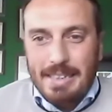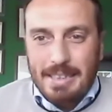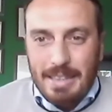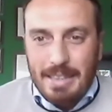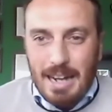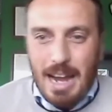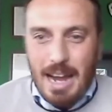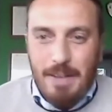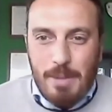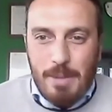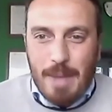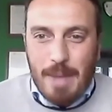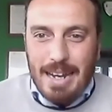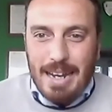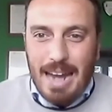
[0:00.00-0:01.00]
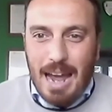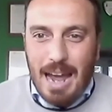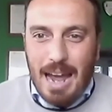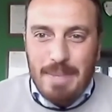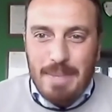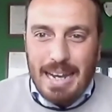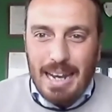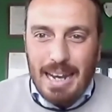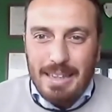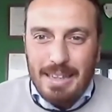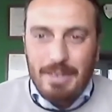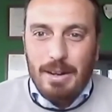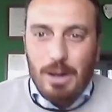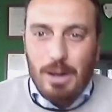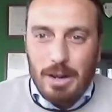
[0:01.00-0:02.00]
Hi, everybody. I'm Michele Di
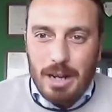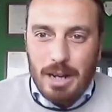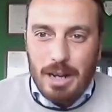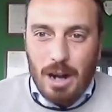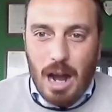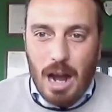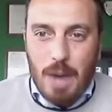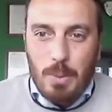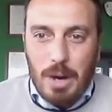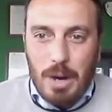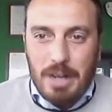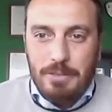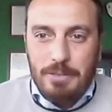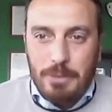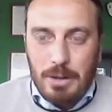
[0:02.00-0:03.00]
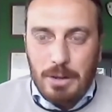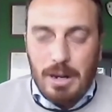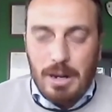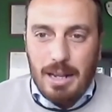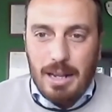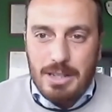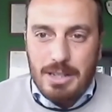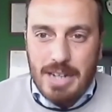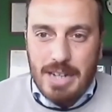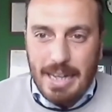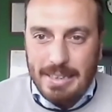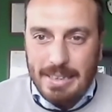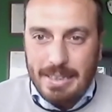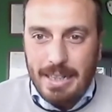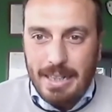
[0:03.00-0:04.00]
Gregorio. I work for El
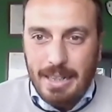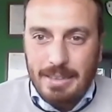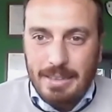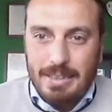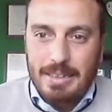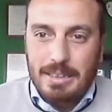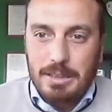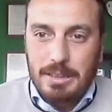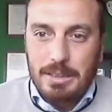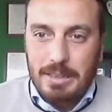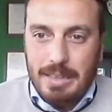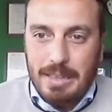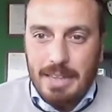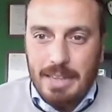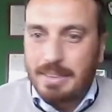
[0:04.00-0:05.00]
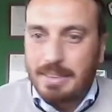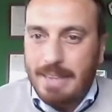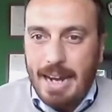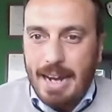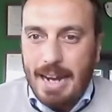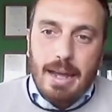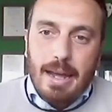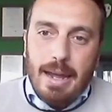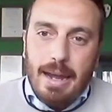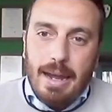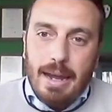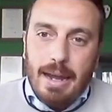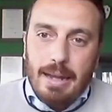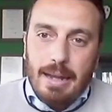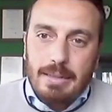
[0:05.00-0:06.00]
Cesti since 2010.
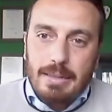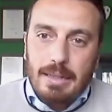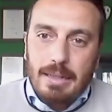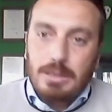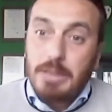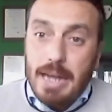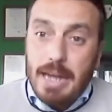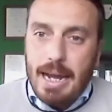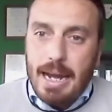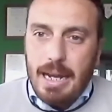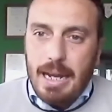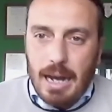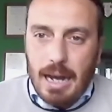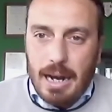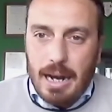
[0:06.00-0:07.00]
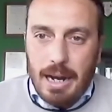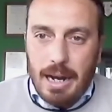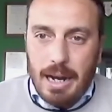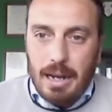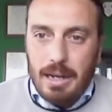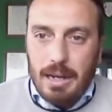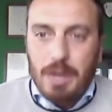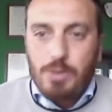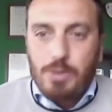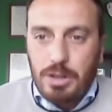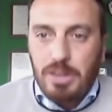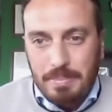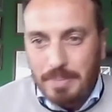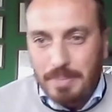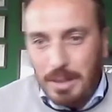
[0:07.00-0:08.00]
And today I introduce
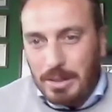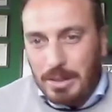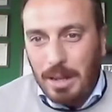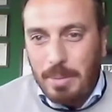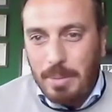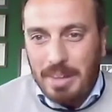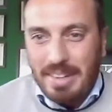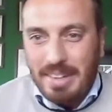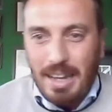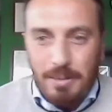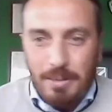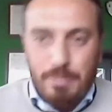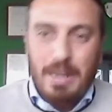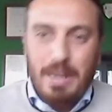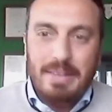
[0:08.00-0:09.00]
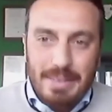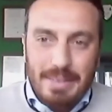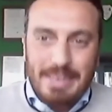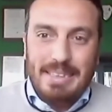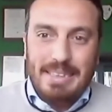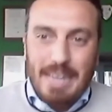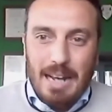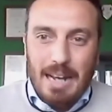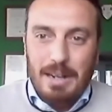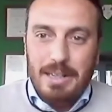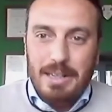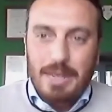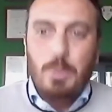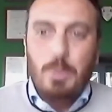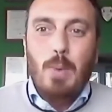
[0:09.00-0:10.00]
not only myself, but the cellar,
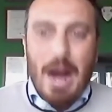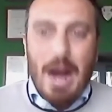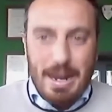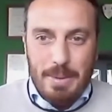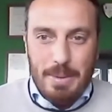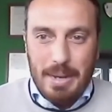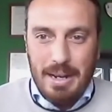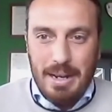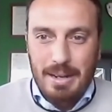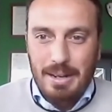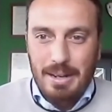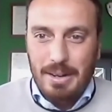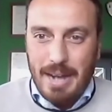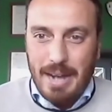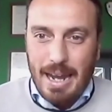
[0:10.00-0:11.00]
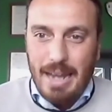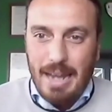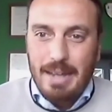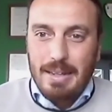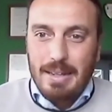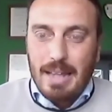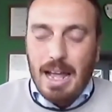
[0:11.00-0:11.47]
the winery. Okay.